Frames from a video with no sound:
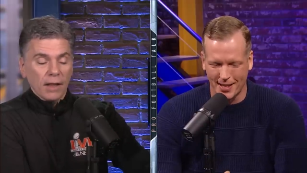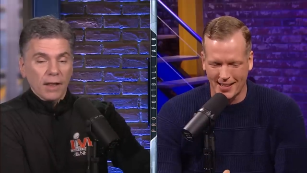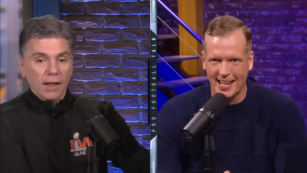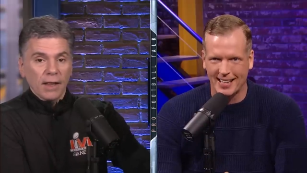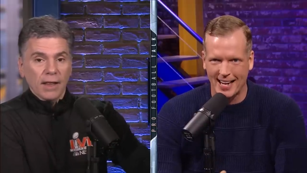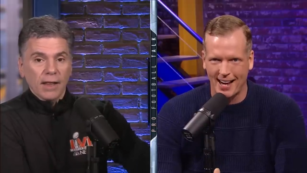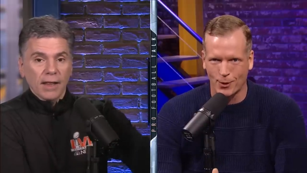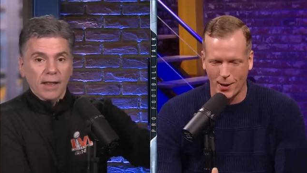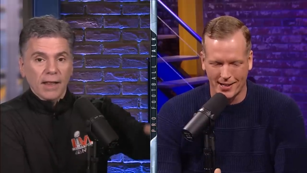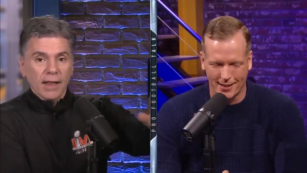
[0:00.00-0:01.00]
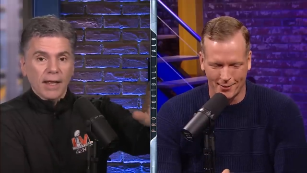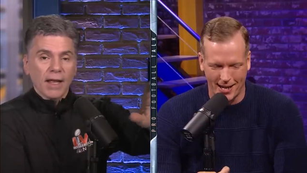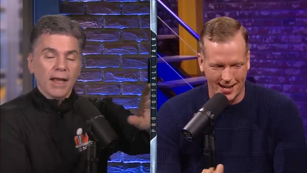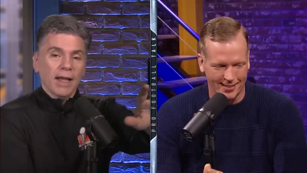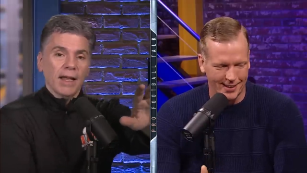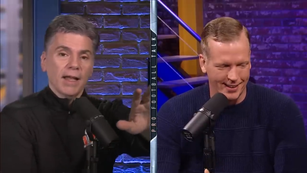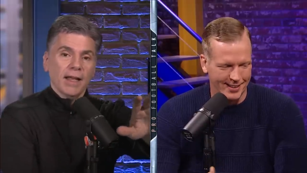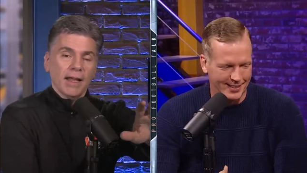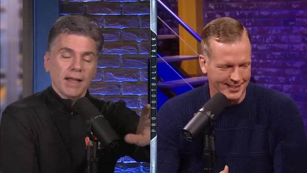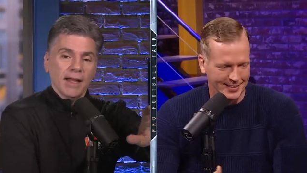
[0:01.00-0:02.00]
Speaker 1: that they cannot quite get right out
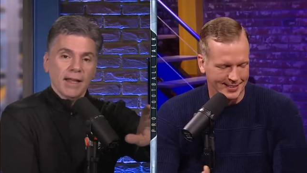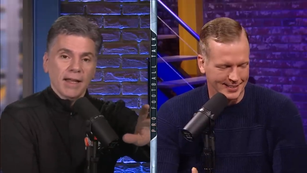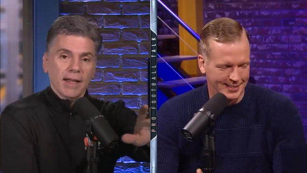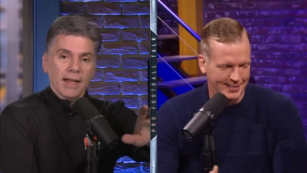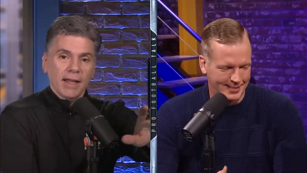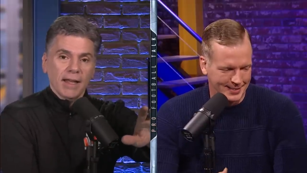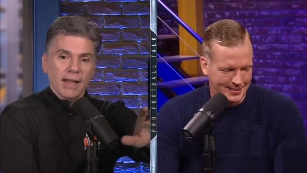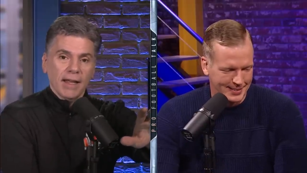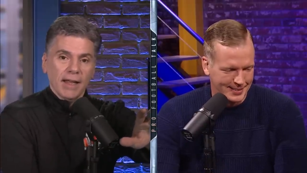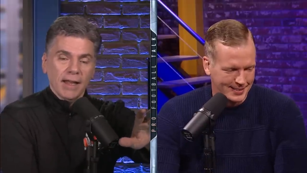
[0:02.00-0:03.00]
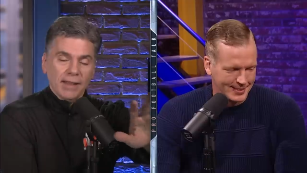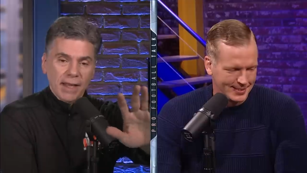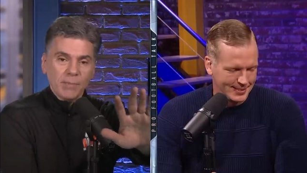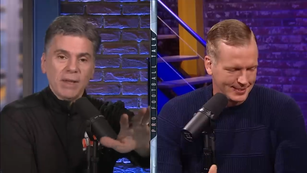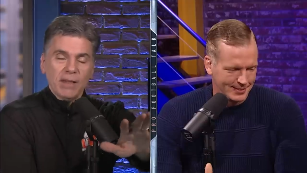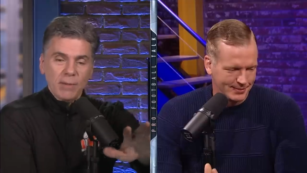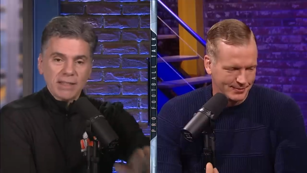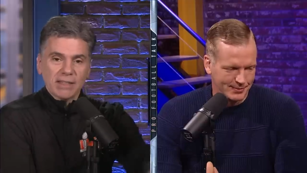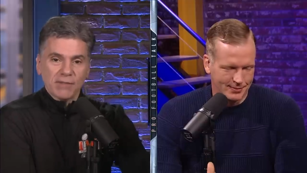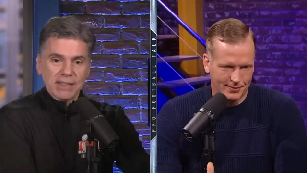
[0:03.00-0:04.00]
there.
Speaker 2: They'd be in the
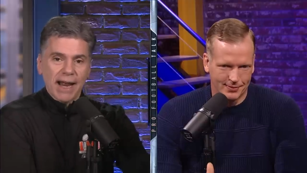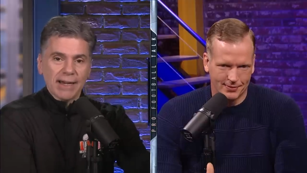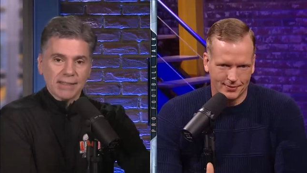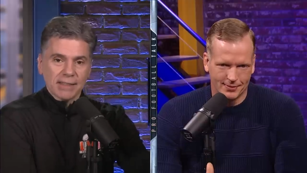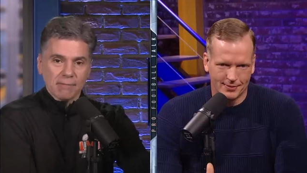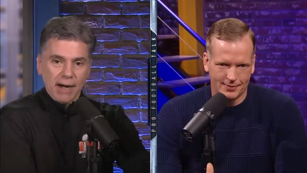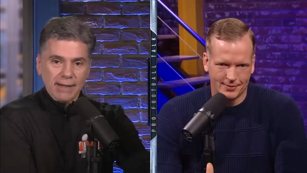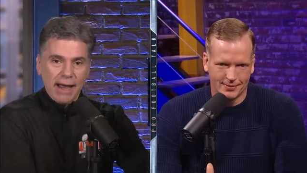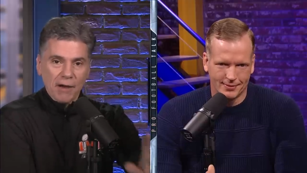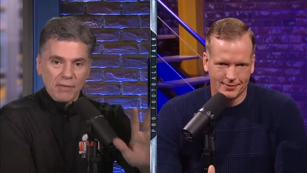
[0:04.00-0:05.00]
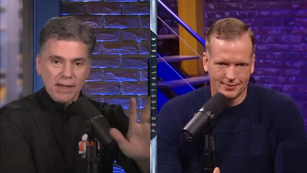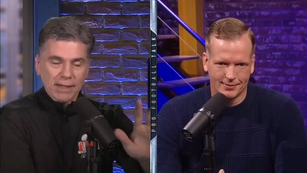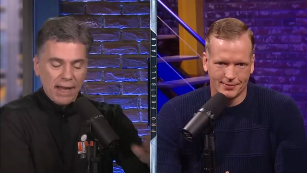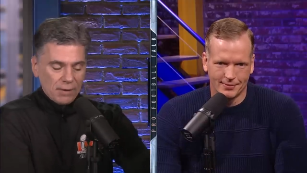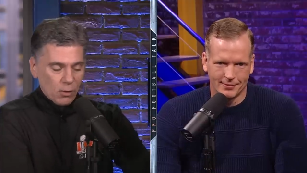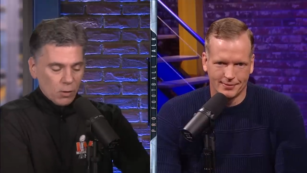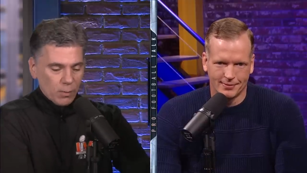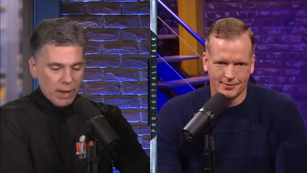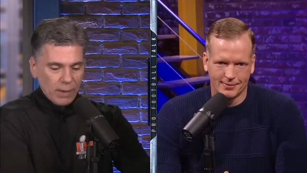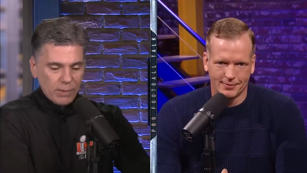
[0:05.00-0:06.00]
midst of a dynasty right now if they had gotten the
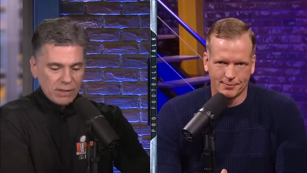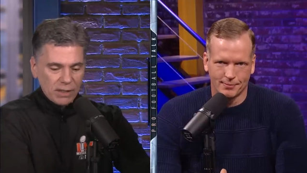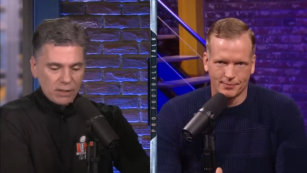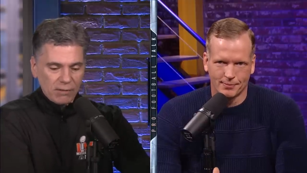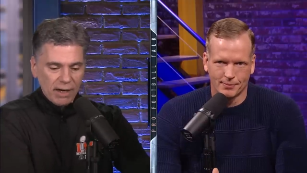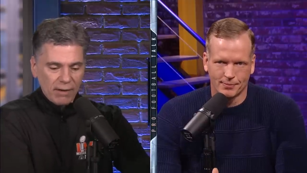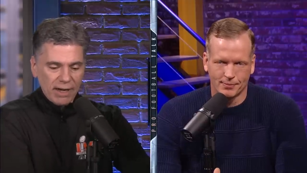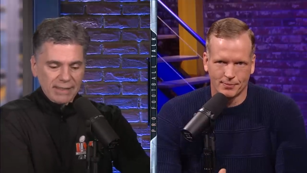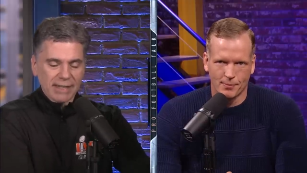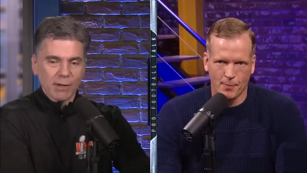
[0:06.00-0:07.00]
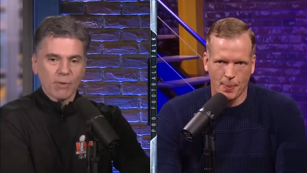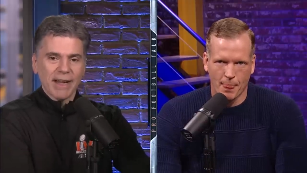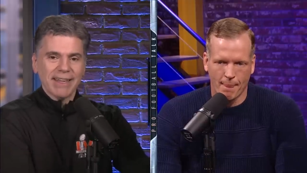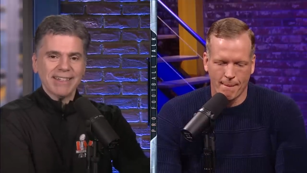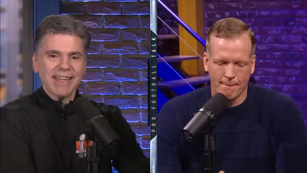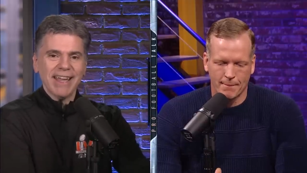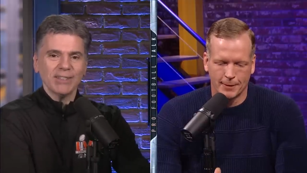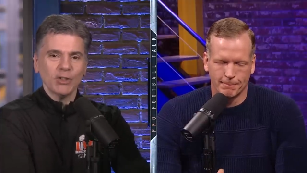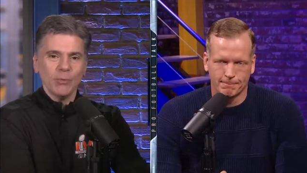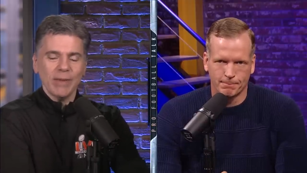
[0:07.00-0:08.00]
quarterback position right. All right, let's take a break. In
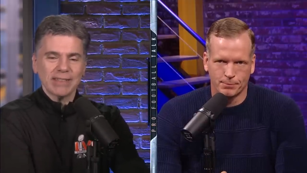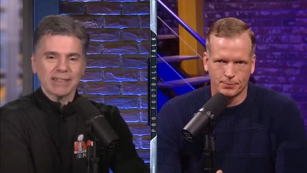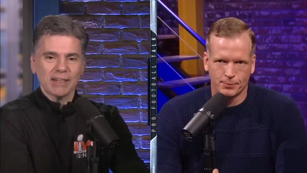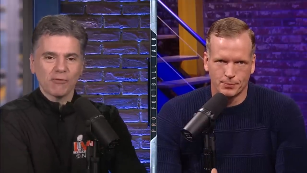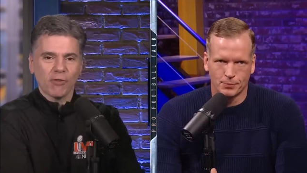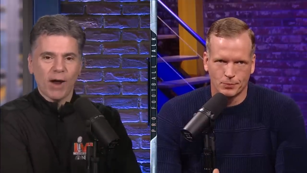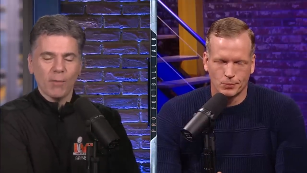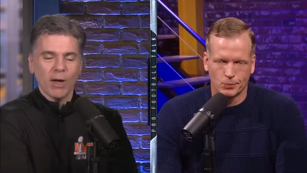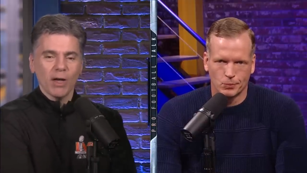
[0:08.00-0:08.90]
case you missed it from